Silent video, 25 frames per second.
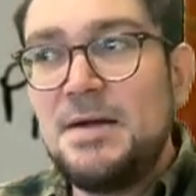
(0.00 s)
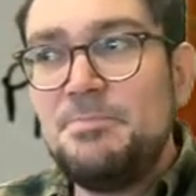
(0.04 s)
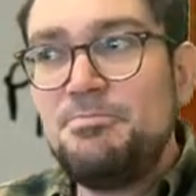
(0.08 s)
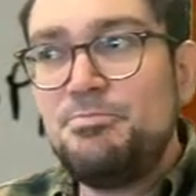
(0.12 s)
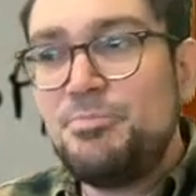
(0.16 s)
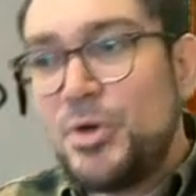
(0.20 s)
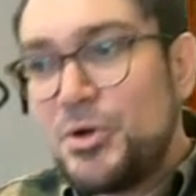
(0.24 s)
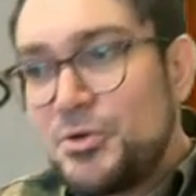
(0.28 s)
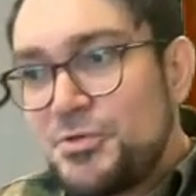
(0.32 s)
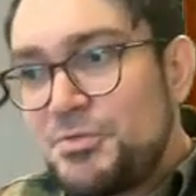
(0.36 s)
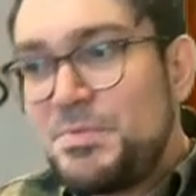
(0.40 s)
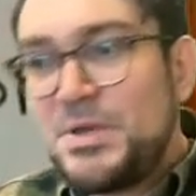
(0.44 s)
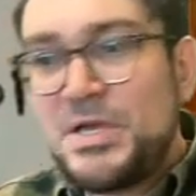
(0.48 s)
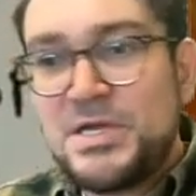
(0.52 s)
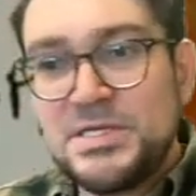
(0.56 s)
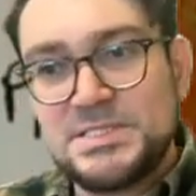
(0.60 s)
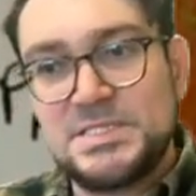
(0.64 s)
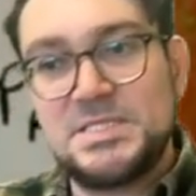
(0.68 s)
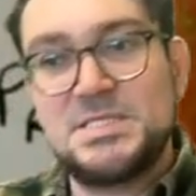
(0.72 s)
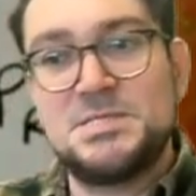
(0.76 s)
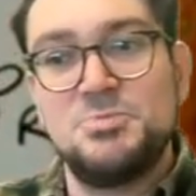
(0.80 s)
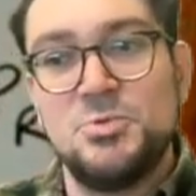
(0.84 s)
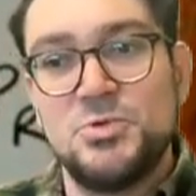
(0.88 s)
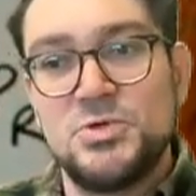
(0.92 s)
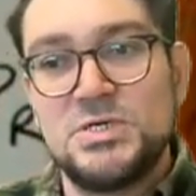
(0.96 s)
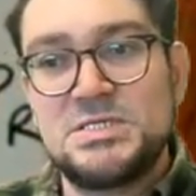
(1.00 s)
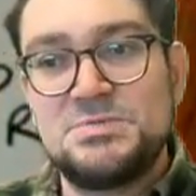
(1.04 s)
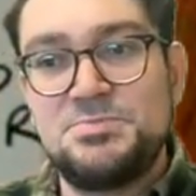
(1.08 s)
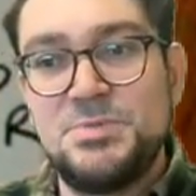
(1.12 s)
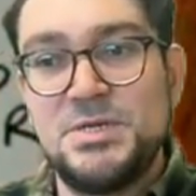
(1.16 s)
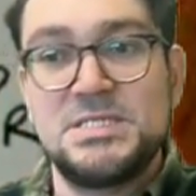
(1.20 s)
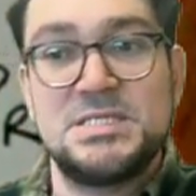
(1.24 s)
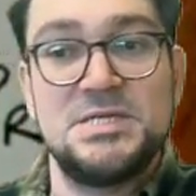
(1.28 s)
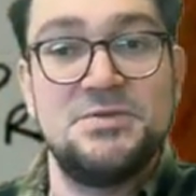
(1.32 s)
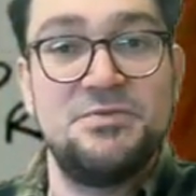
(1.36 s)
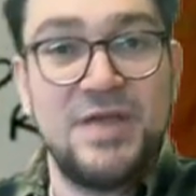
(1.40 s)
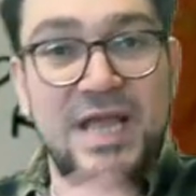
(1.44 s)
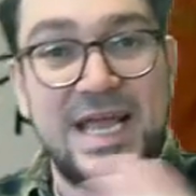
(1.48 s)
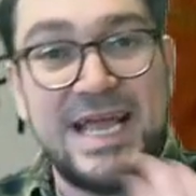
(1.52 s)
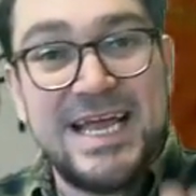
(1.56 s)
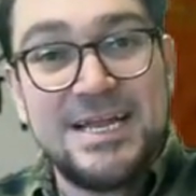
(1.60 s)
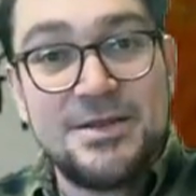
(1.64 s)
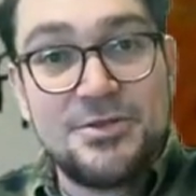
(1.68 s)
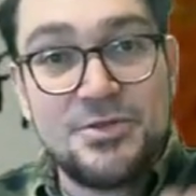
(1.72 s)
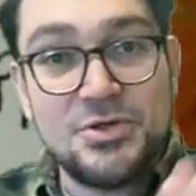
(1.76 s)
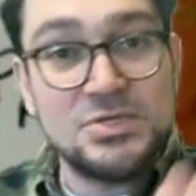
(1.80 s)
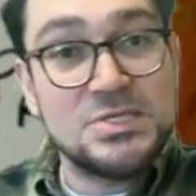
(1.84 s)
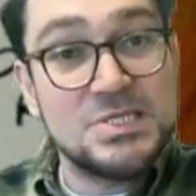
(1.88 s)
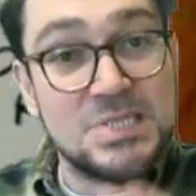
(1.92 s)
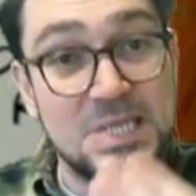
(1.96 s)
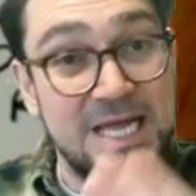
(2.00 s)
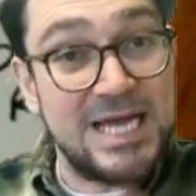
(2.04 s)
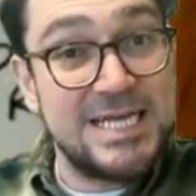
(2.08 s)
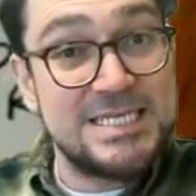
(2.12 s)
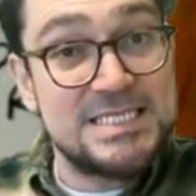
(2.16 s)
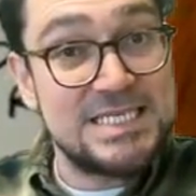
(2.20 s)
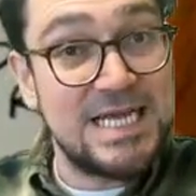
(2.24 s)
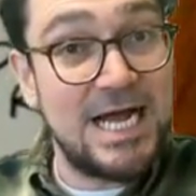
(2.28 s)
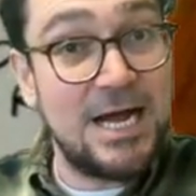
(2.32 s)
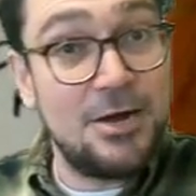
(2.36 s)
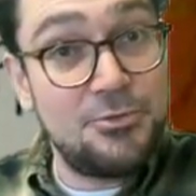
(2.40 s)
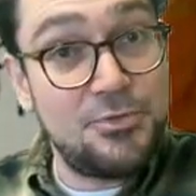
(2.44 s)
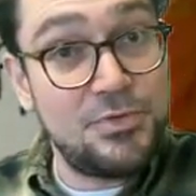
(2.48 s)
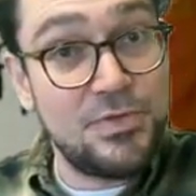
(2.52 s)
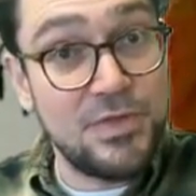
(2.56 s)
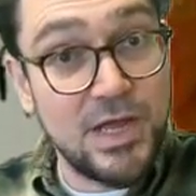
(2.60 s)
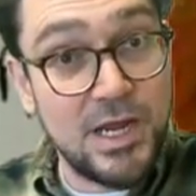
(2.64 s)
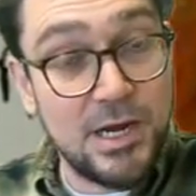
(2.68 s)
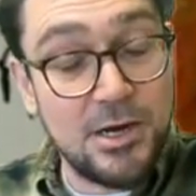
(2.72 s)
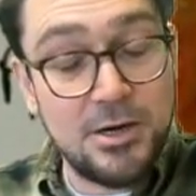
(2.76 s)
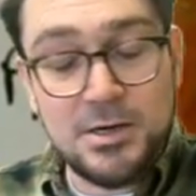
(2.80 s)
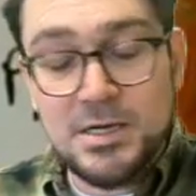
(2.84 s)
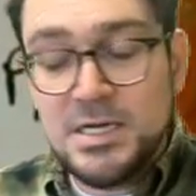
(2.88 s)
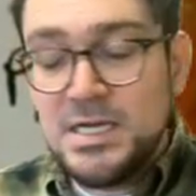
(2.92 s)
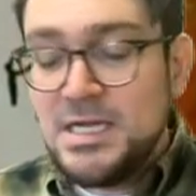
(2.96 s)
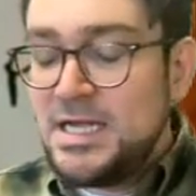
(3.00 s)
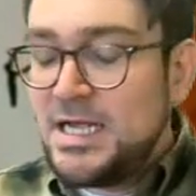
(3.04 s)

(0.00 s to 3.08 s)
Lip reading: both because it's more expensive and there's less out there.